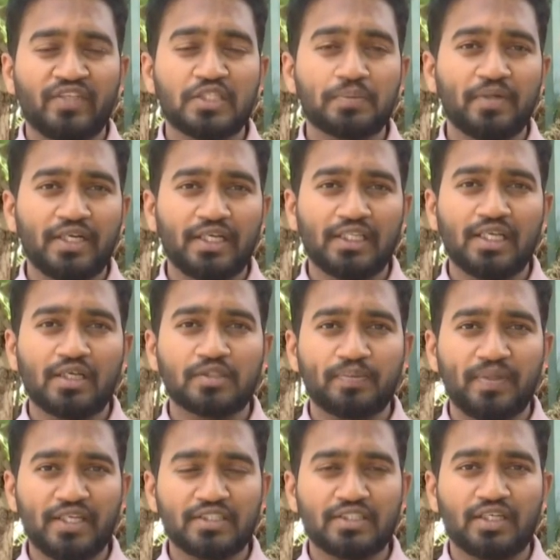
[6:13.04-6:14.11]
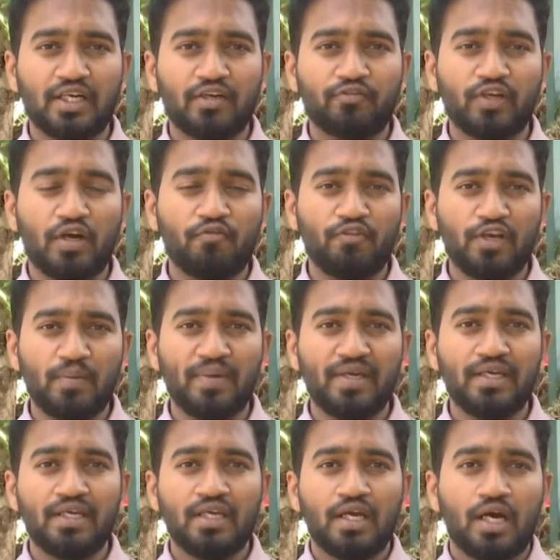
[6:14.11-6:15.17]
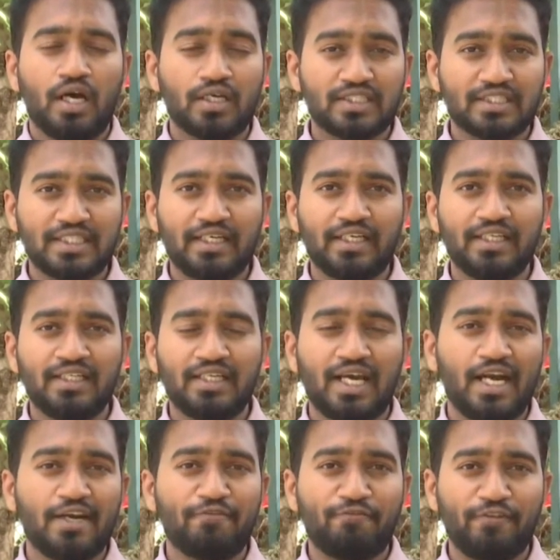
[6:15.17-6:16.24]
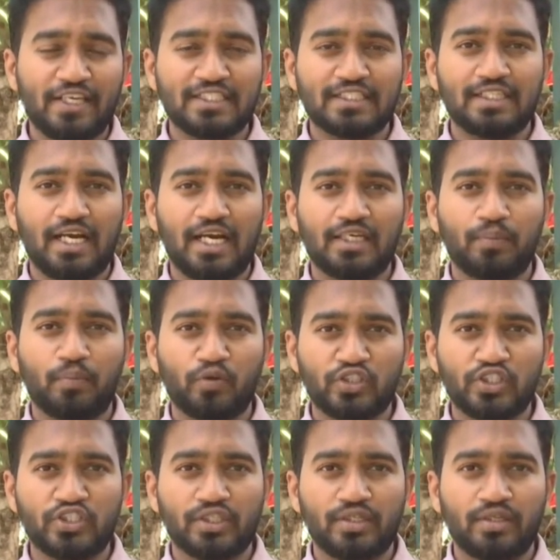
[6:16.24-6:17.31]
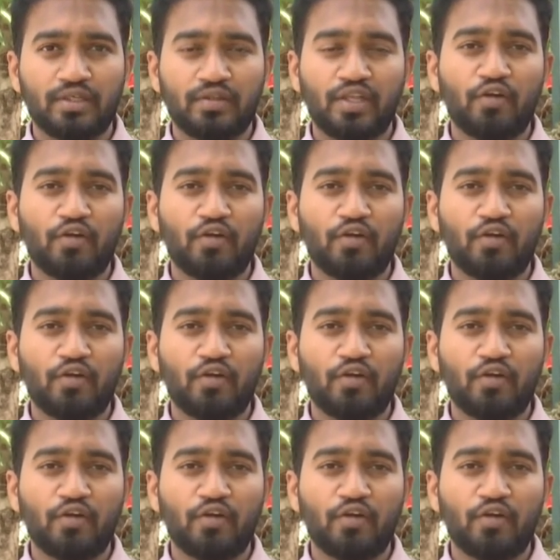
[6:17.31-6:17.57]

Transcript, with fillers: this particular spacecraft uh, will be uh, set in and fixed at a position.